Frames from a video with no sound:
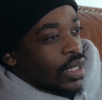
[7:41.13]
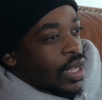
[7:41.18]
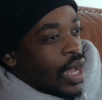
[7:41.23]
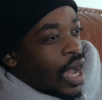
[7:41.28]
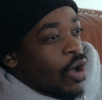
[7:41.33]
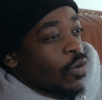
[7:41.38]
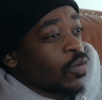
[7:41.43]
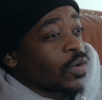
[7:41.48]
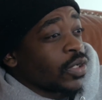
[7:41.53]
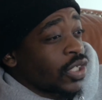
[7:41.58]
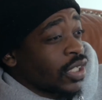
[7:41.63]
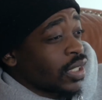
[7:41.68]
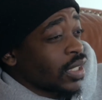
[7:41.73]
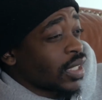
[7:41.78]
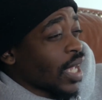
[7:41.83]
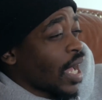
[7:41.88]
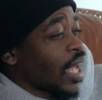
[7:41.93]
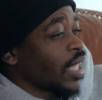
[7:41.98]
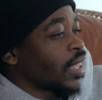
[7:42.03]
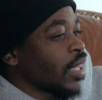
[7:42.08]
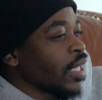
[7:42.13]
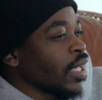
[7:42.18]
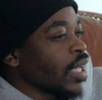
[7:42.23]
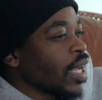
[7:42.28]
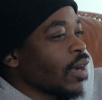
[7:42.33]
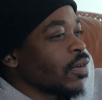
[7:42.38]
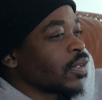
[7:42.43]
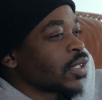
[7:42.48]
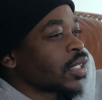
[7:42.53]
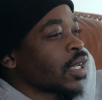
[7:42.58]
I think
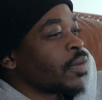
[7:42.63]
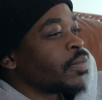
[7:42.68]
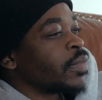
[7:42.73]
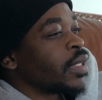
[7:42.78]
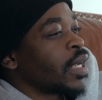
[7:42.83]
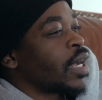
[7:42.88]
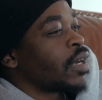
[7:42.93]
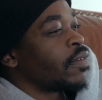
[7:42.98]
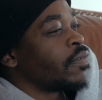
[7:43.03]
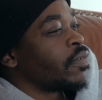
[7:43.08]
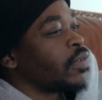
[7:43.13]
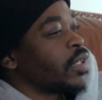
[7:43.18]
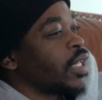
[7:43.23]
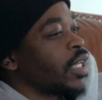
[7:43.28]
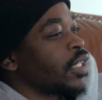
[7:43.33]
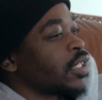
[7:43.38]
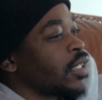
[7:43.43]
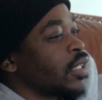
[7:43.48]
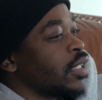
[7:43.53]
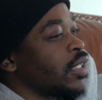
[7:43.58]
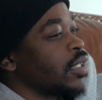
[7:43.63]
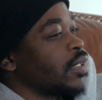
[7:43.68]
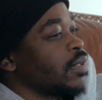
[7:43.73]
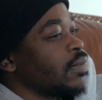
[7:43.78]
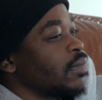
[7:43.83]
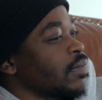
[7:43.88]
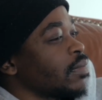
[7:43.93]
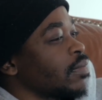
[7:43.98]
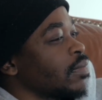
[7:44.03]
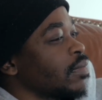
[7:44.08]
I was coming out of a
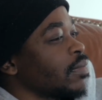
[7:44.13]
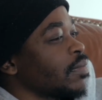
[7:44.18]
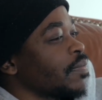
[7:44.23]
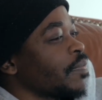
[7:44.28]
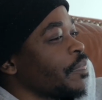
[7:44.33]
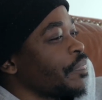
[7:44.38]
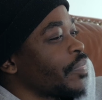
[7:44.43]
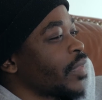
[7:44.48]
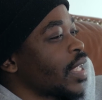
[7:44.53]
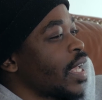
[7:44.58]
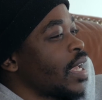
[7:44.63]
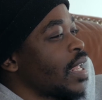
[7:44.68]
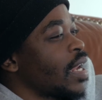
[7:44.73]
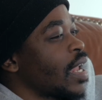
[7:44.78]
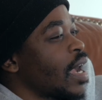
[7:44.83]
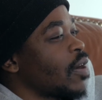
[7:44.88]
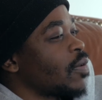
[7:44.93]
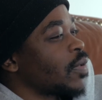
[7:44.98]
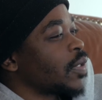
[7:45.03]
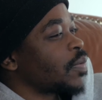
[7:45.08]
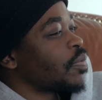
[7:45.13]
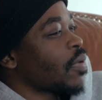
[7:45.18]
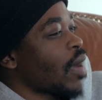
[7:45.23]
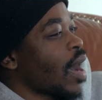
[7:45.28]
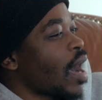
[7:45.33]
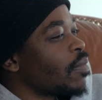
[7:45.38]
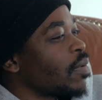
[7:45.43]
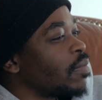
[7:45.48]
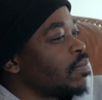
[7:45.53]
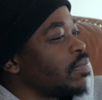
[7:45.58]
relationship, and I was
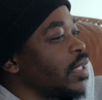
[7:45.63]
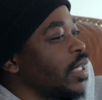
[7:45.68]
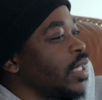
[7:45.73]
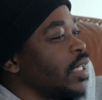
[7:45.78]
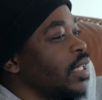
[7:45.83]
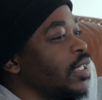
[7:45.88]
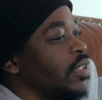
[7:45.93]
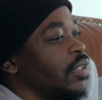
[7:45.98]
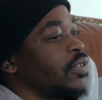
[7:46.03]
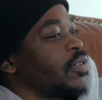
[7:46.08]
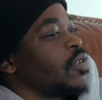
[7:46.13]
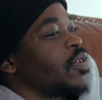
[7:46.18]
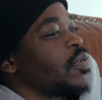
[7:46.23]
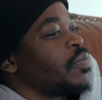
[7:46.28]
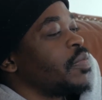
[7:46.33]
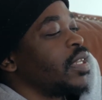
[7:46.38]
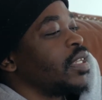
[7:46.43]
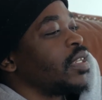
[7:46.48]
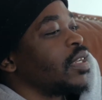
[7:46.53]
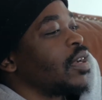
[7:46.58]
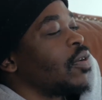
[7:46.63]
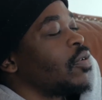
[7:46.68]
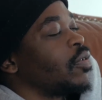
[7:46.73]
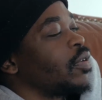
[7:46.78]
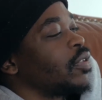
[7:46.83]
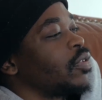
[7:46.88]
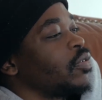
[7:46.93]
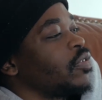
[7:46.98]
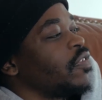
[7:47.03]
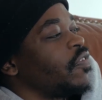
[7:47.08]
probably, you know what I mean,
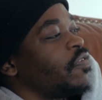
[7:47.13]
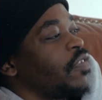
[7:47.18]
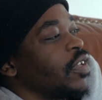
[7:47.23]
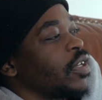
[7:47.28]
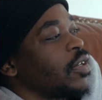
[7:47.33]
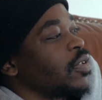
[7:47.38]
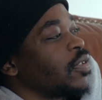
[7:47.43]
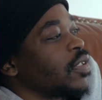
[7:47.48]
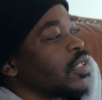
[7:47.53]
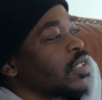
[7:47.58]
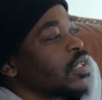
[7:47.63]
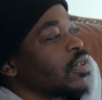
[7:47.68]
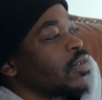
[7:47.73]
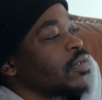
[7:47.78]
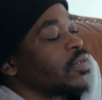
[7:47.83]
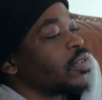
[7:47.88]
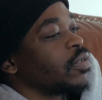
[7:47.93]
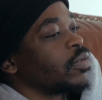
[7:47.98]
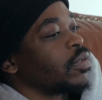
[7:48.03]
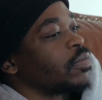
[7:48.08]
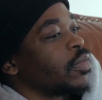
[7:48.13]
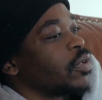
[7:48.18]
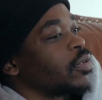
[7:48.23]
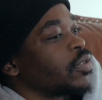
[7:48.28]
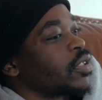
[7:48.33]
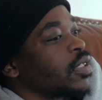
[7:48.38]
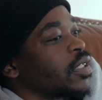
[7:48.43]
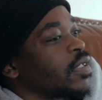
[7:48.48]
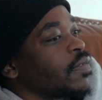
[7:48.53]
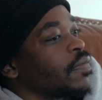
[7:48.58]
going through the feels and going through the
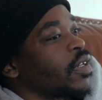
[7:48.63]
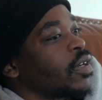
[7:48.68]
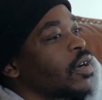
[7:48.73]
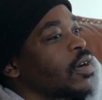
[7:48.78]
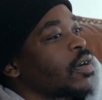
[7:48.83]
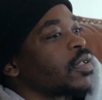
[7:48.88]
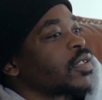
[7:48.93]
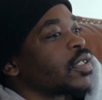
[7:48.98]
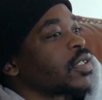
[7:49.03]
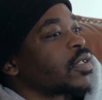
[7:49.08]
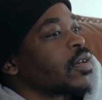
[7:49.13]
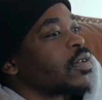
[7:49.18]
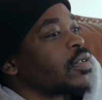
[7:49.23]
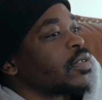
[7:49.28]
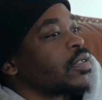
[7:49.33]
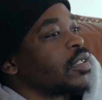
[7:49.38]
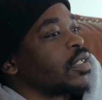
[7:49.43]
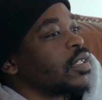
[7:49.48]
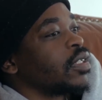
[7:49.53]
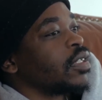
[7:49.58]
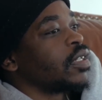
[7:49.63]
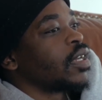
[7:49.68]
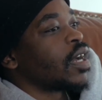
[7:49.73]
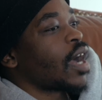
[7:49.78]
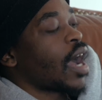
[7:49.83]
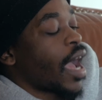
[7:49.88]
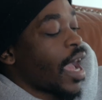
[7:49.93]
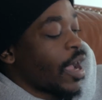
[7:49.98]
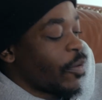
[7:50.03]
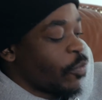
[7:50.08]
motions of it all. So
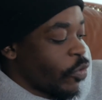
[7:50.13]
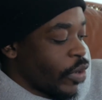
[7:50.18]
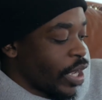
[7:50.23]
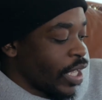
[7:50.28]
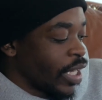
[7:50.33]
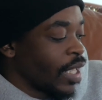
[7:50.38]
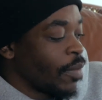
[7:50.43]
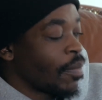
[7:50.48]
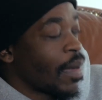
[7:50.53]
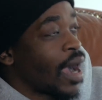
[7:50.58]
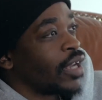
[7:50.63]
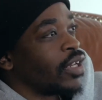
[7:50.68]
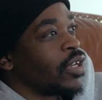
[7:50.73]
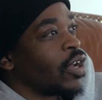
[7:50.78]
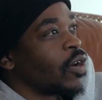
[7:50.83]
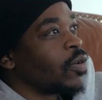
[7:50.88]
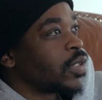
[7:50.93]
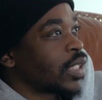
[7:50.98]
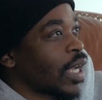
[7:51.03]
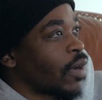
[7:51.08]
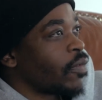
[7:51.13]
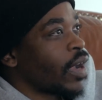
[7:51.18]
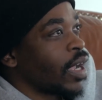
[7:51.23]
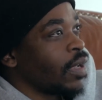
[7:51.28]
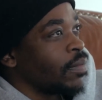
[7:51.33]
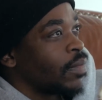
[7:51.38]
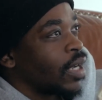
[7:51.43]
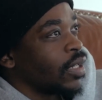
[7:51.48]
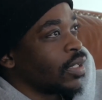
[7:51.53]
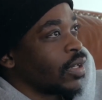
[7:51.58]
I had written in my notes, I write
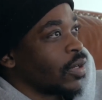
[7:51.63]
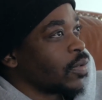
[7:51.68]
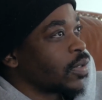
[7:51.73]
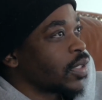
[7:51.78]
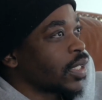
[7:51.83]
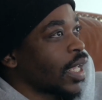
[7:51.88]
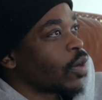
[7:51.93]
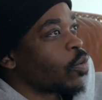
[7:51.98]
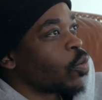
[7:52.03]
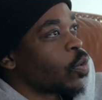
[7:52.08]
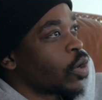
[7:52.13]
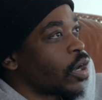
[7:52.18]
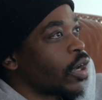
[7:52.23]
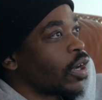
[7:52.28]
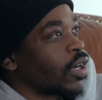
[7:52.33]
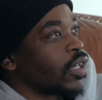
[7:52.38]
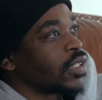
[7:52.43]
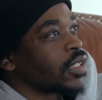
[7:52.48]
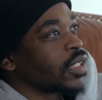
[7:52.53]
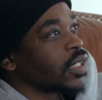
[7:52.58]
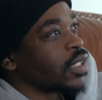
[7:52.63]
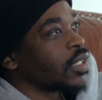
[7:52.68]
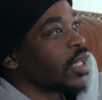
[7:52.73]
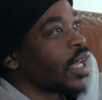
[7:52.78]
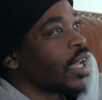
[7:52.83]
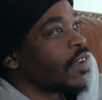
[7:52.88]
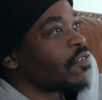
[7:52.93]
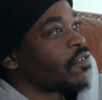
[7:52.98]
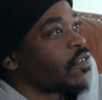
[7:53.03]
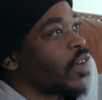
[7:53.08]
in my notes like words and
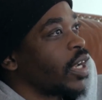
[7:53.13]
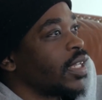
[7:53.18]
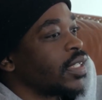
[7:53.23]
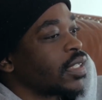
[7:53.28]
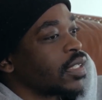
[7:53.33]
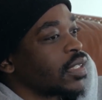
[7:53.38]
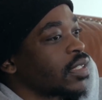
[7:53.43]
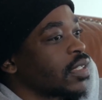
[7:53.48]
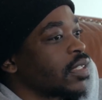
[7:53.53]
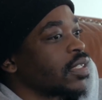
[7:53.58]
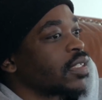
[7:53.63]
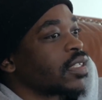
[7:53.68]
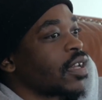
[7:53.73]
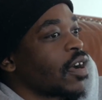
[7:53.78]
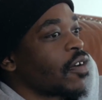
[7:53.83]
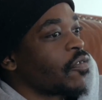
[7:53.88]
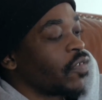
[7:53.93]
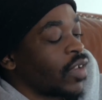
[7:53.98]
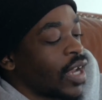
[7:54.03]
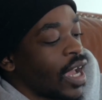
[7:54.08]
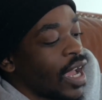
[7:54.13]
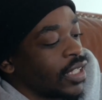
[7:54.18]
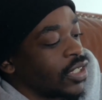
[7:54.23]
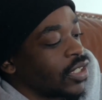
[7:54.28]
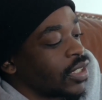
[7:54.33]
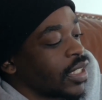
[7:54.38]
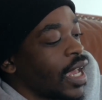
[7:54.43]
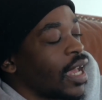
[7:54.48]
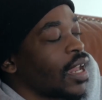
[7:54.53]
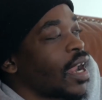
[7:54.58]
like phrases and stuff, and I
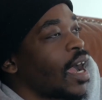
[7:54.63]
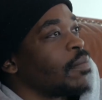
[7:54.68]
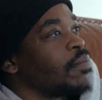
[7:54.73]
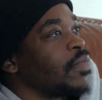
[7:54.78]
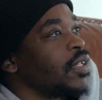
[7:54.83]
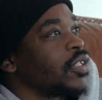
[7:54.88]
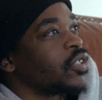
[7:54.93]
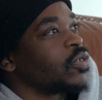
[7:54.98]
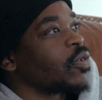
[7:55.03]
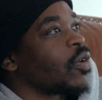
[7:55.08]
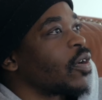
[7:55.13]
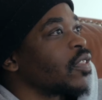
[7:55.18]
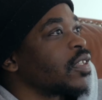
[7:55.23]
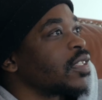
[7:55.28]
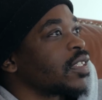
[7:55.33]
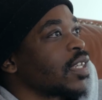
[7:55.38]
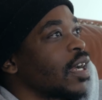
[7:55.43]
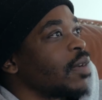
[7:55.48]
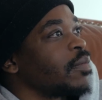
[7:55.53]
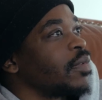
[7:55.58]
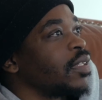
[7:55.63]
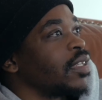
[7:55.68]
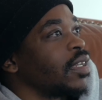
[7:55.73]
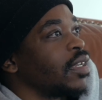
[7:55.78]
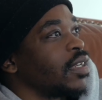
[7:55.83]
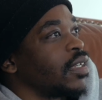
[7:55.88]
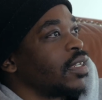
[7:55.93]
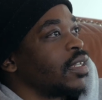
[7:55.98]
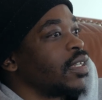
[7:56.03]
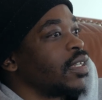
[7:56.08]
just had I Miss You All the Time in there.